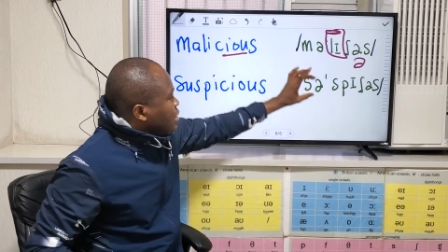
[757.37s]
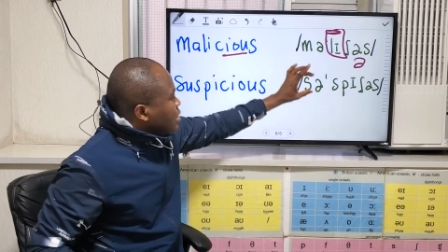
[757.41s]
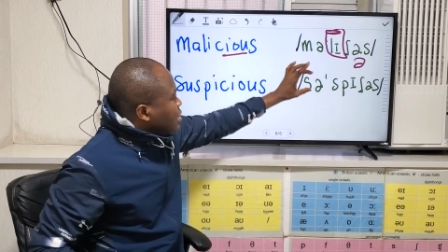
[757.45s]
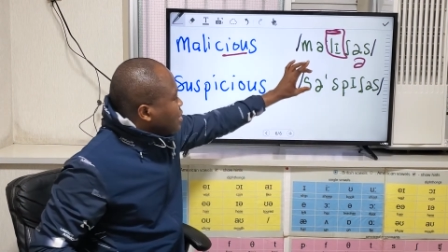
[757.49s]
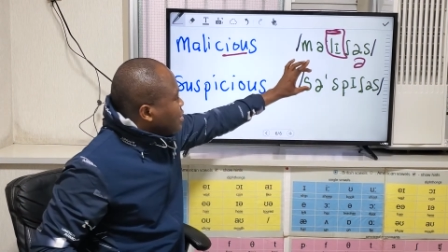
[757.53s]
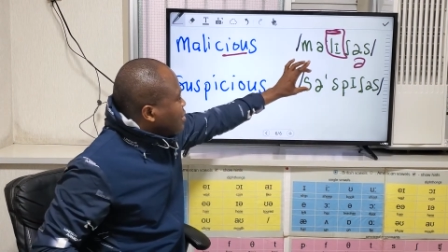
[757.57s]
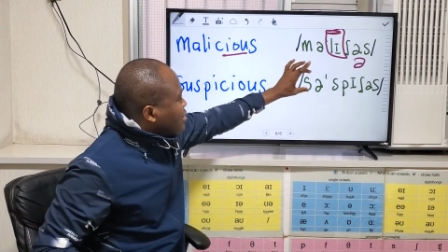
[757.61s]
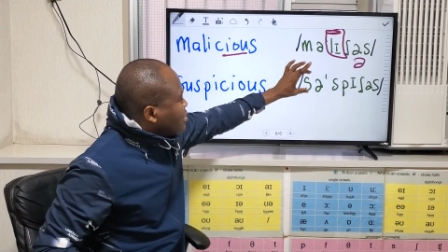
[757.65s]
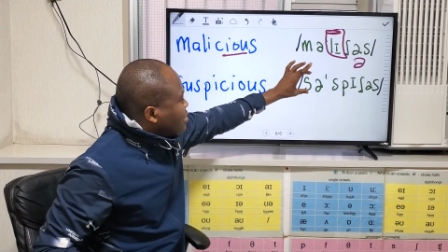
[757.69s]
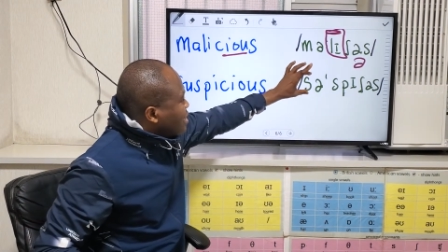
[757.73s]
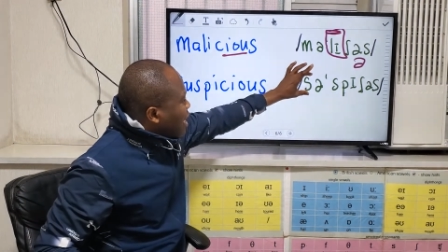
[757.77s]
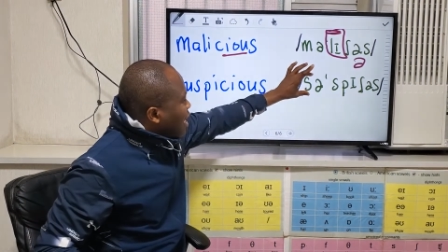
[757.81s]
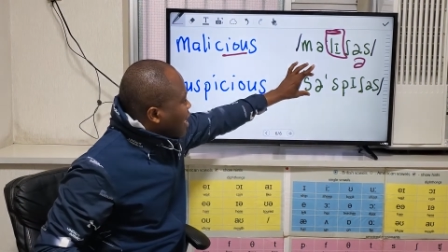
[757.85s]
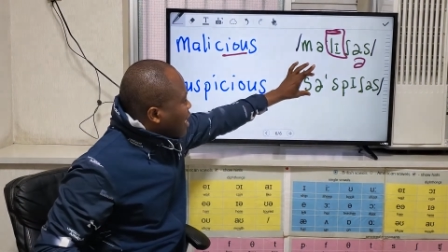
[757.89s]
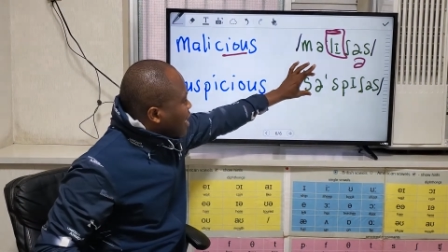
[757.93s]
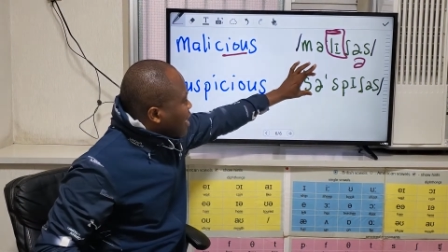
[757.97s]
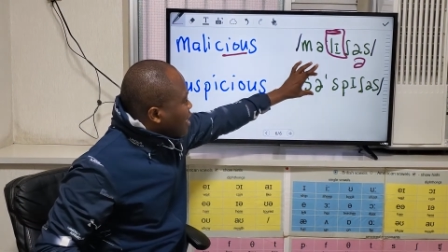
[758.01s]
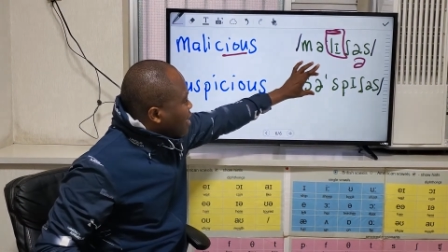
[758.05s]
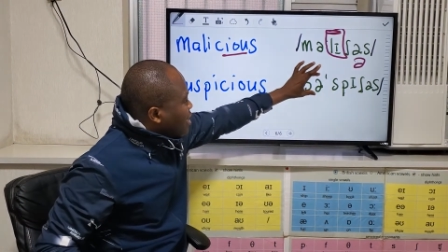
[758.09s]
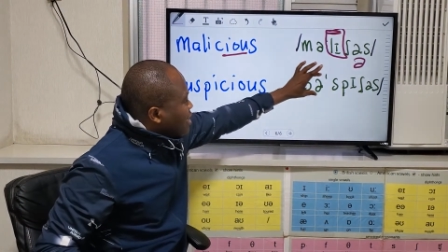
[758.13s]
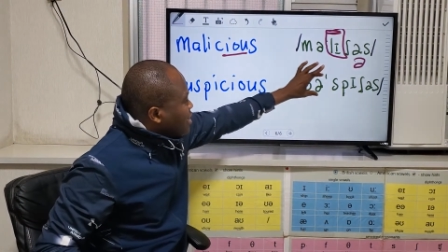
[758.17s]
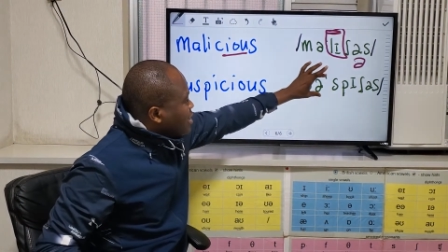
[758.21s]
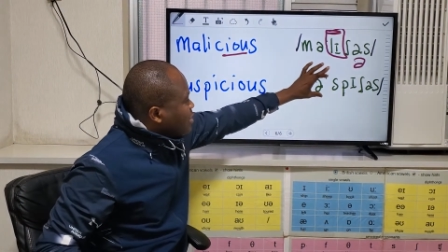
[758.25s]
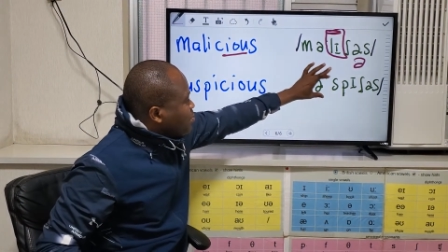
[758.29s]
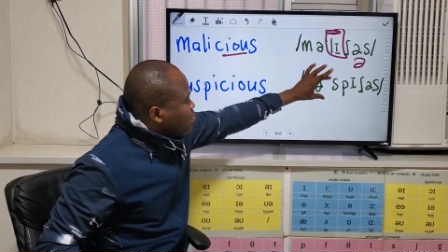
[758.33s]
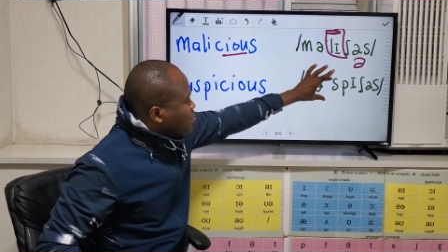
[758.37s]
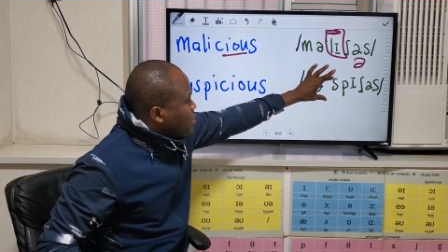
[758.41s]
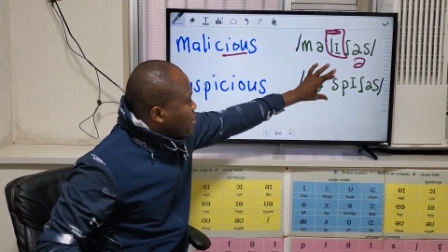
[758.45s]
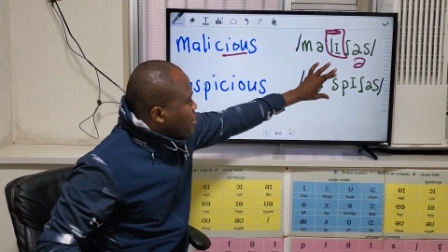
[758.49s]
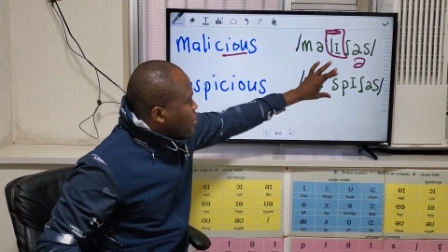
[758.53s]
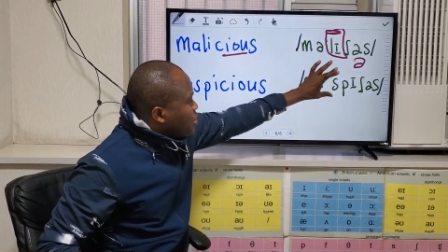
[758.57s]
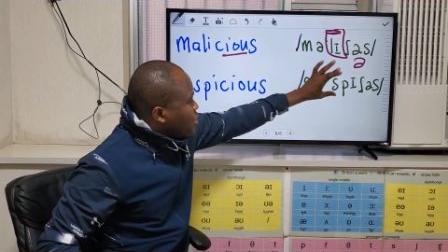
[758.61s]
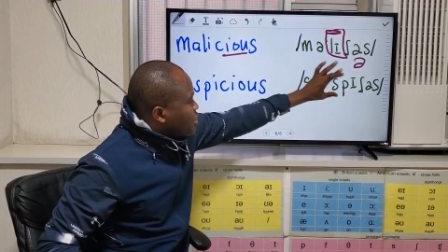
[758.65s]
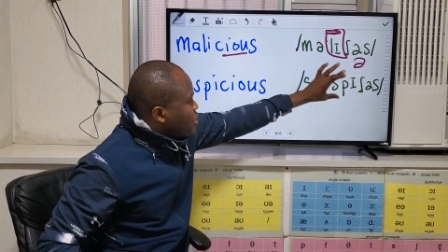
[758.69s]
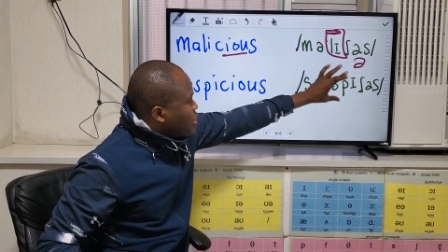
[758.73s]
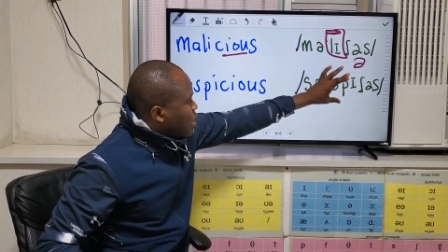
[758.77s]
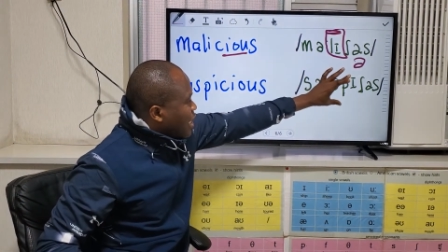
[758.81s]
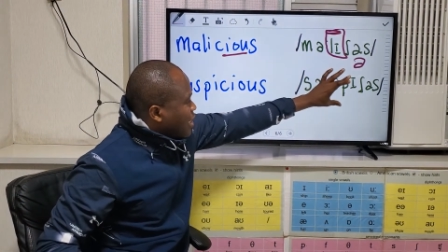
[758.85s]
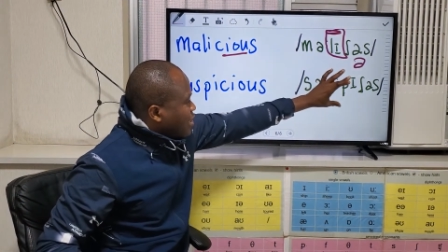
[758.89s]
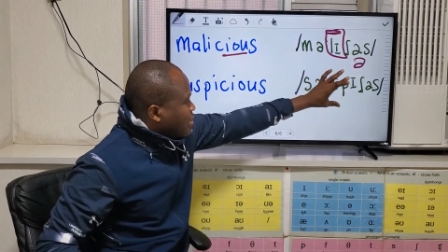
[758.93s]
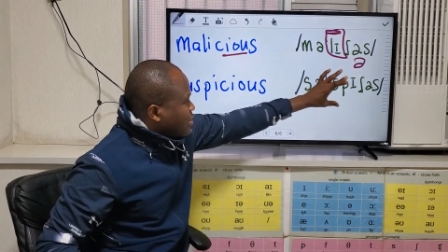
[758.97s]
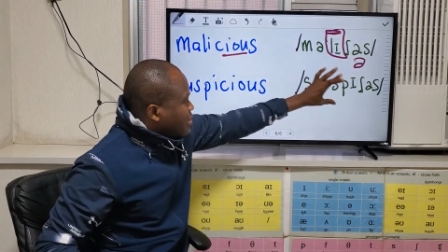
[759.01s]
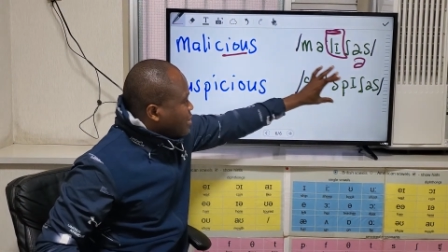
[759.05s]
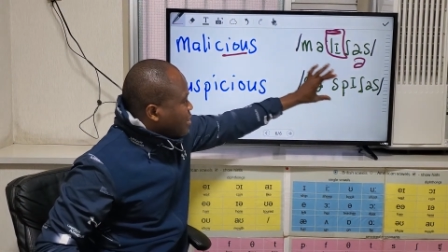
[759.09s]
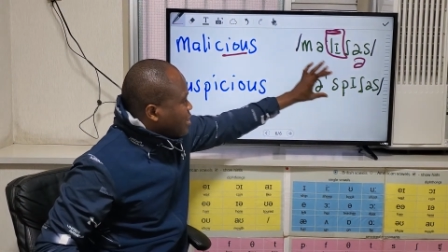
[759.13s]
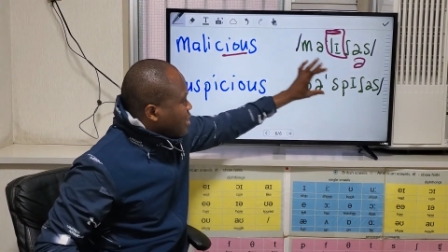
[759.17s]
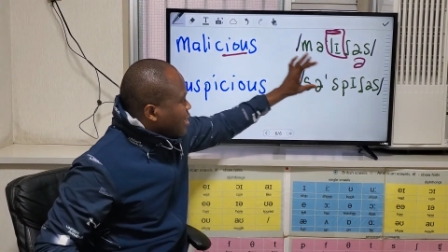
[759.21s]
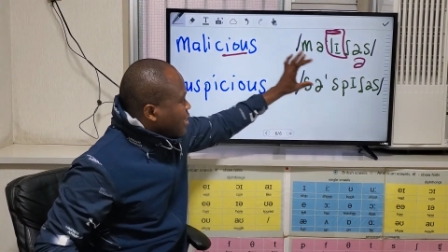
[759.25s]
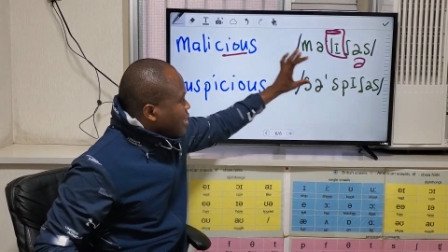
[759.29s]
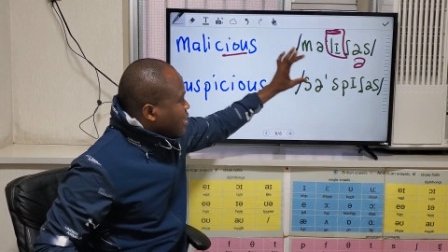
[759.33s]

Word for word: Suspicious.